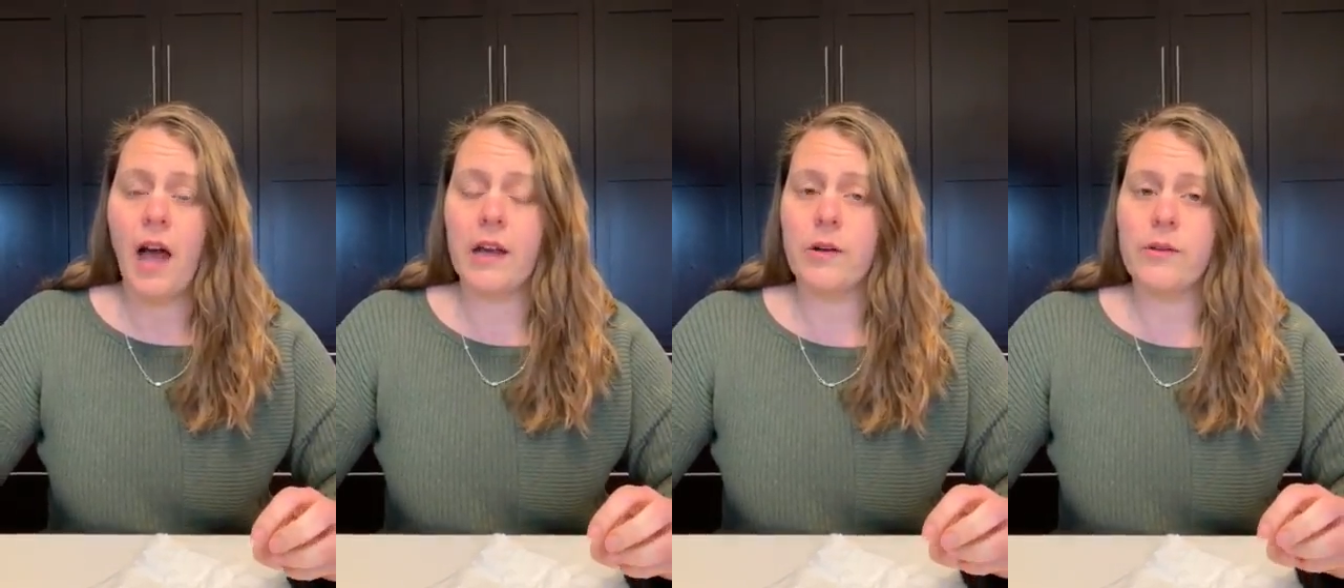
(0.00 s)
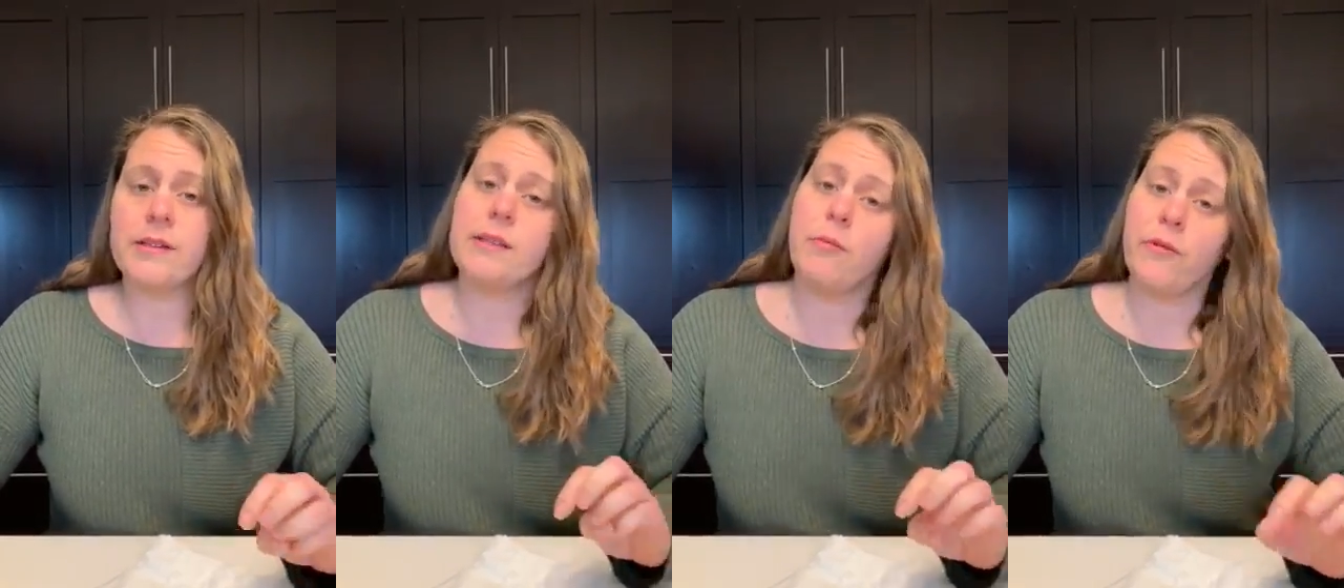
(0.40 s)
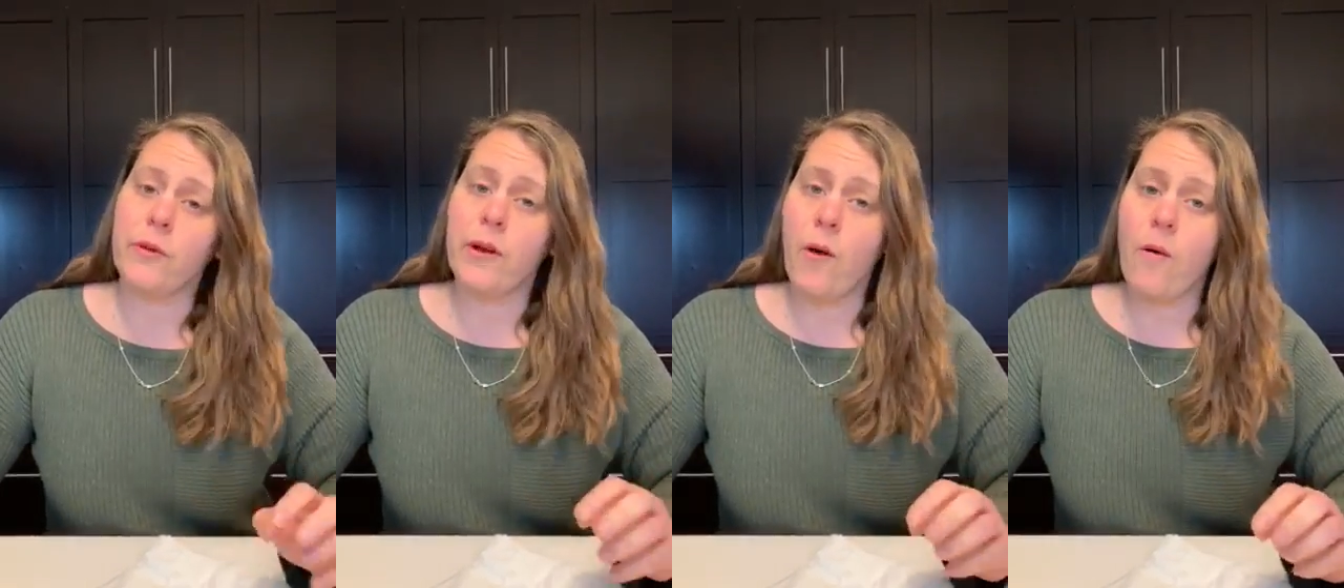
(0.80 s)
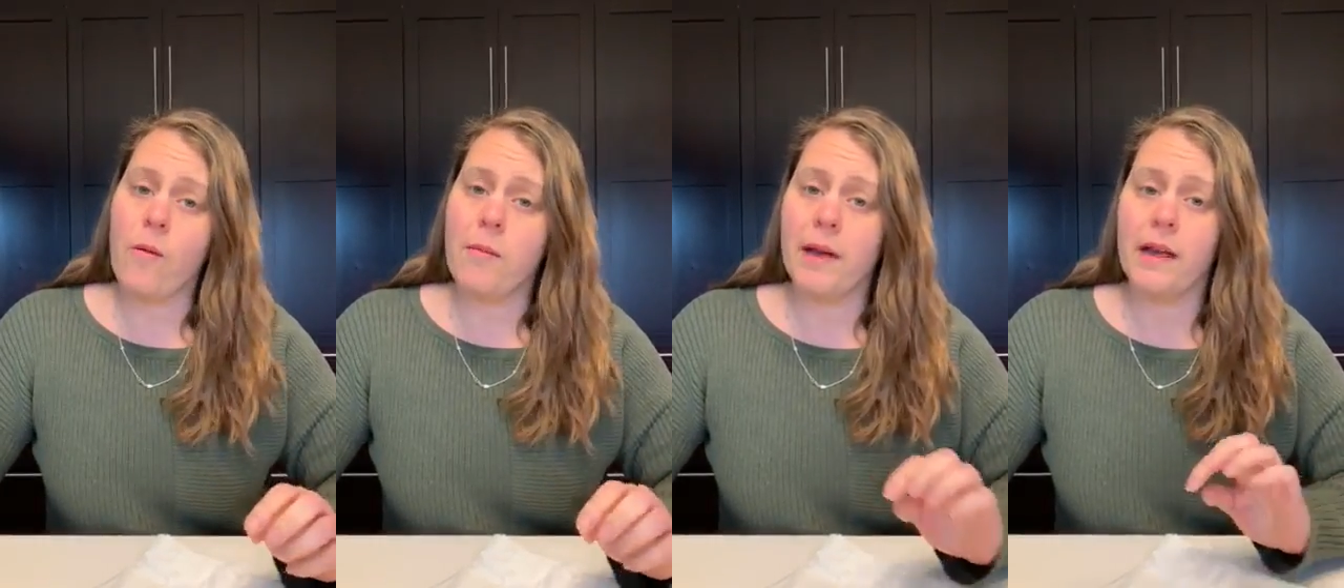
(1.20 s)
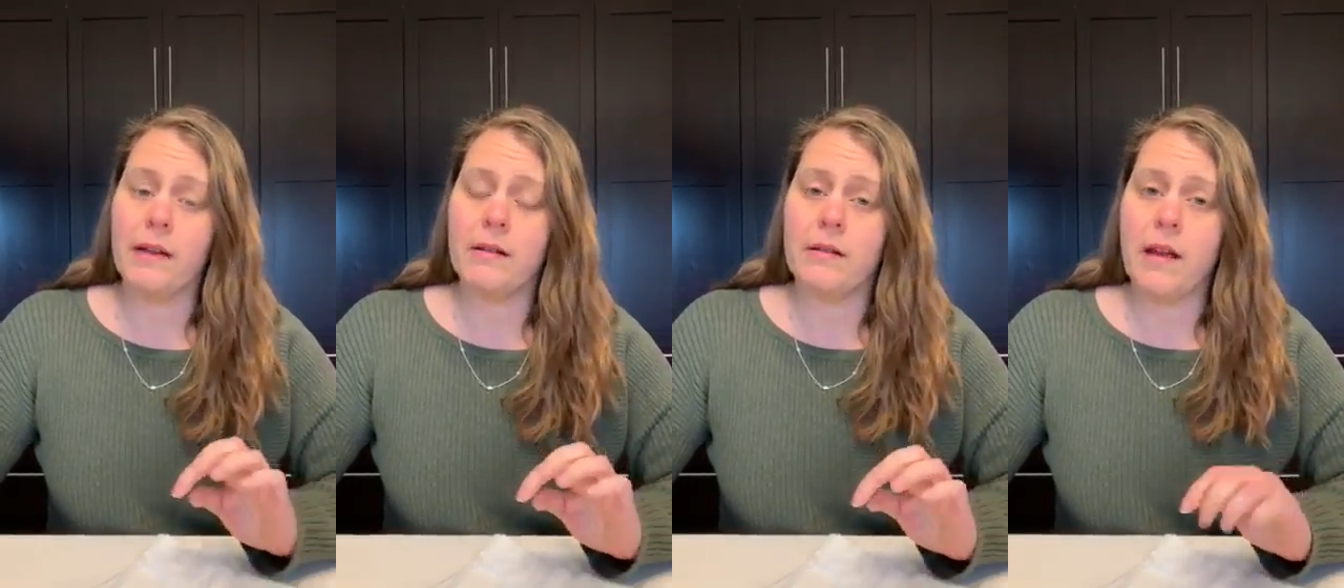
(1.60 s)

I know that some of you at home might